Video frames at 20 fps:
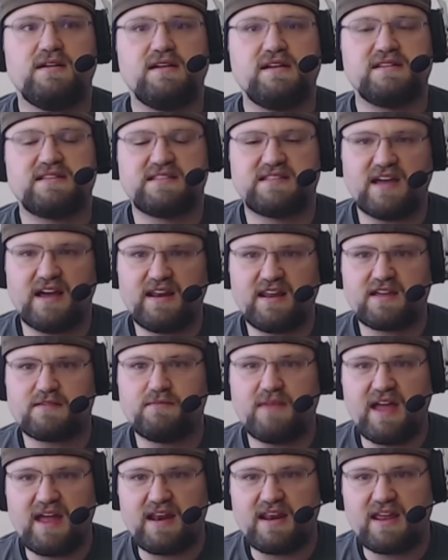Sonic
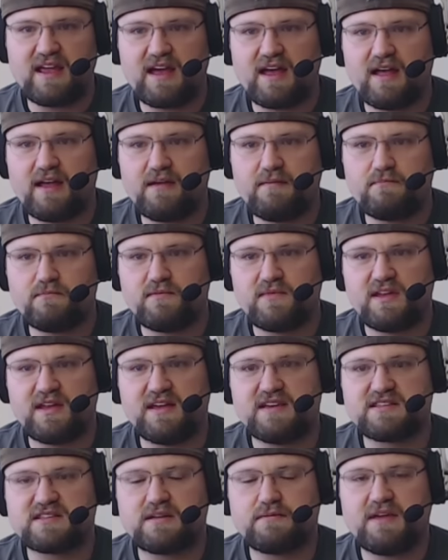Mania
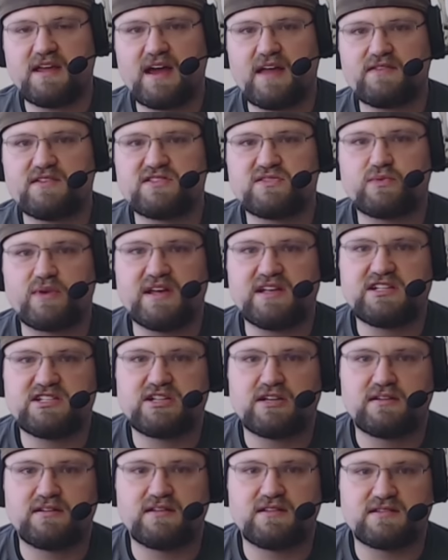is going to be on the Switch,
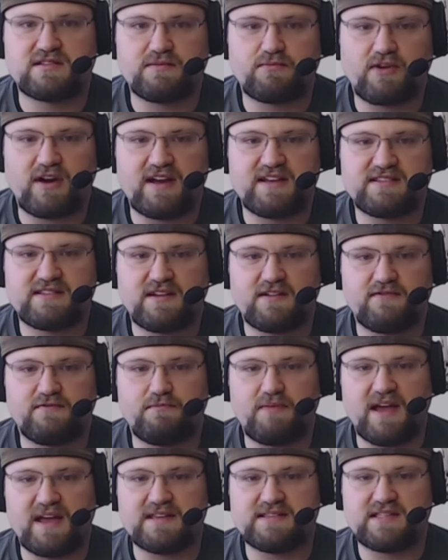to the surprise of
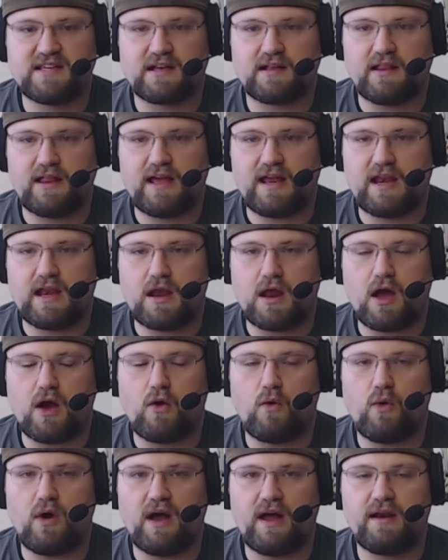basically no
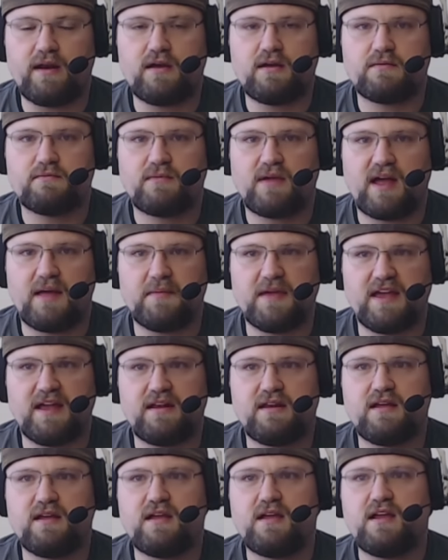one. I mean,
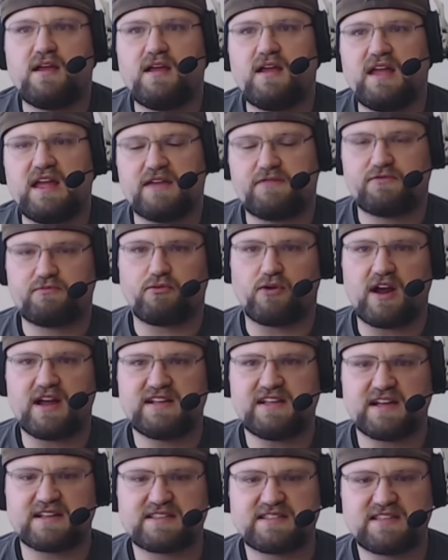if
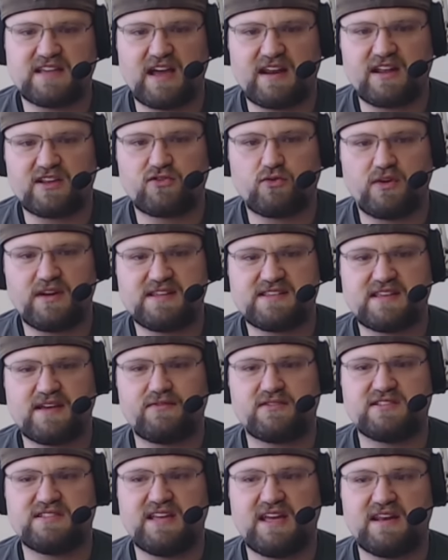Project Sonic twenty
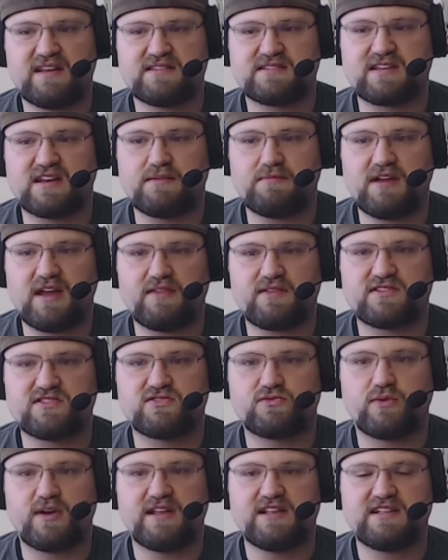seventeen is going to be on the
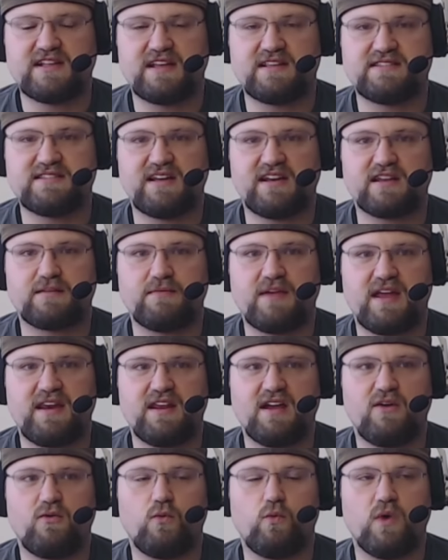Switch and Sonic
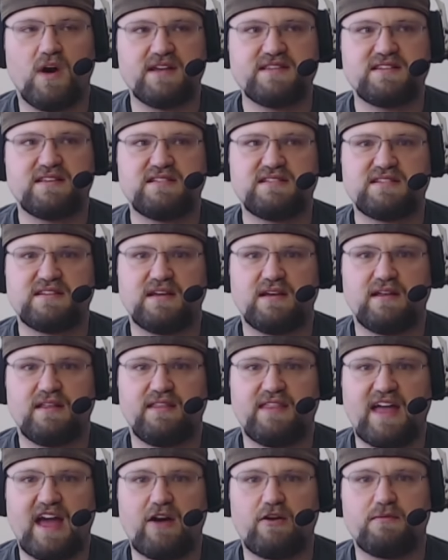Mania wasn't,
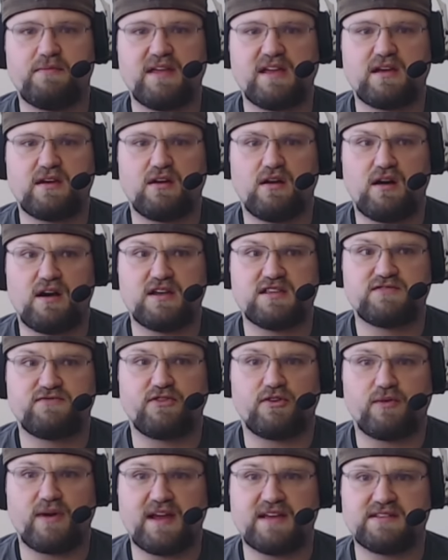that would be cause
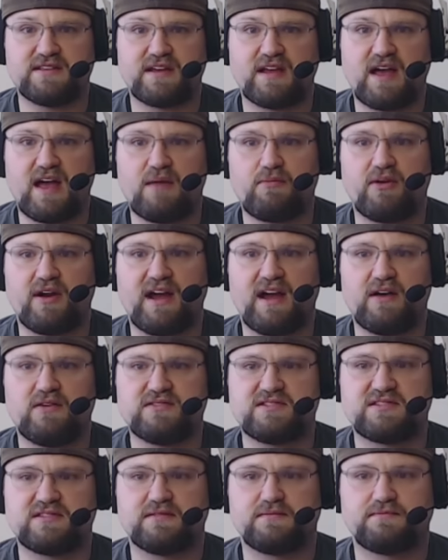for raising
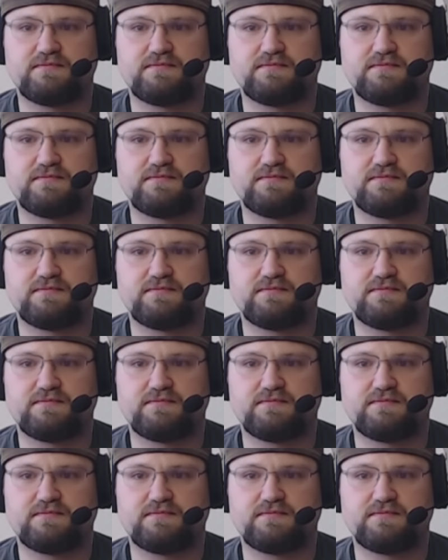eyebrows.